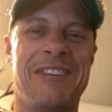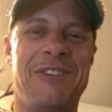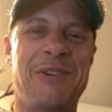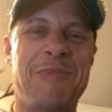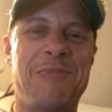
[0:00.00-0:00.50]

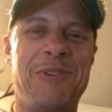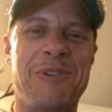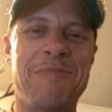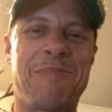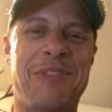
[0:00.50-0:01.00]
You
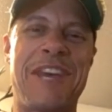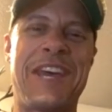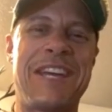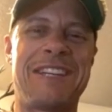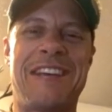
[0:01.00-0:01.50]
can put the
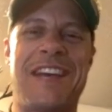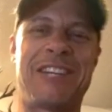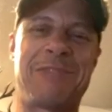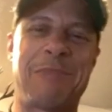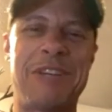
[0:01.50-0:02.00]
hang
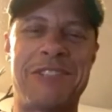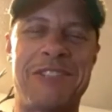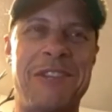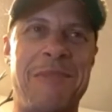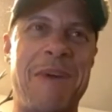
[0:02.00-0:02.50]
tag
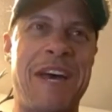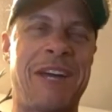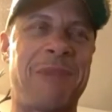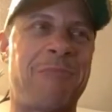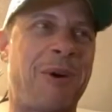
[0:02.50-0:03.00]
spaces in the
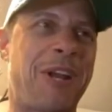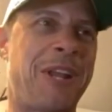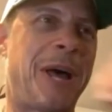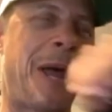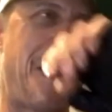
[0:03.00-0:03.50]
back of the
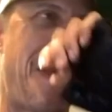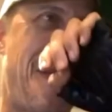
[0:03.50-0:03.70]
parking lot.